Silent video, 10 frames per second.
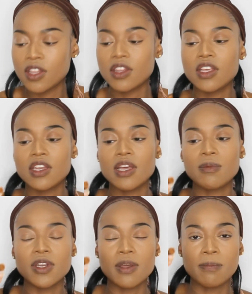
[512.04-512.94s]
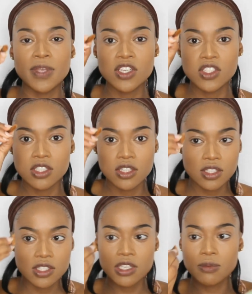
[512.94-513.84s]
Then I'm gonna pinch the
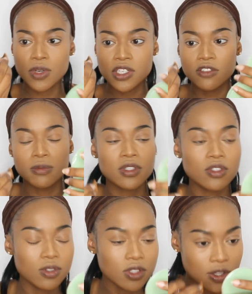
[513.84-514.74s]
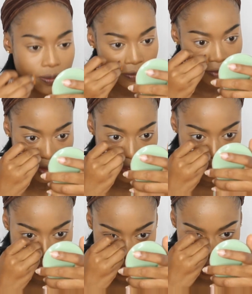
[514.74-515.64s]
same brush I've been using,
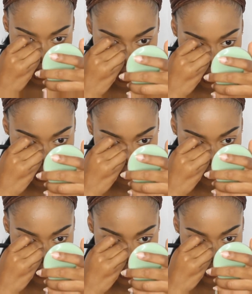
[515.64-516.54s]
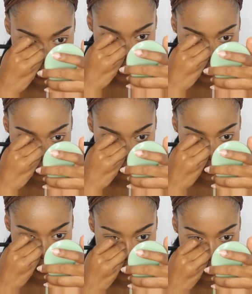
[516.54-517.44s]
and I'm gonna stamp
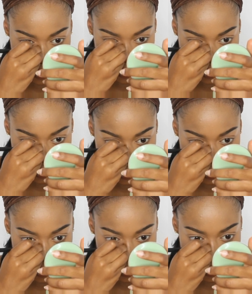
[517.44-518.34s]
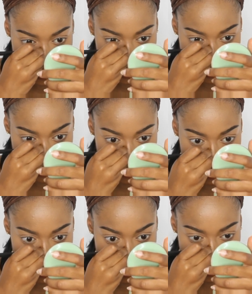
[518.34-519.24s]
it on the
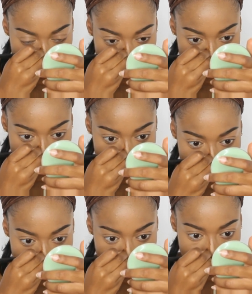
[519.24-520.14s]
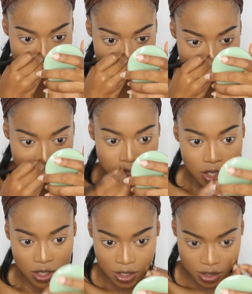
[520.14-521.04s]
sides of my nose
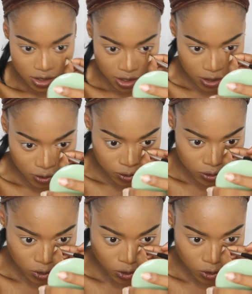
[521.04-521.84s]
as a nose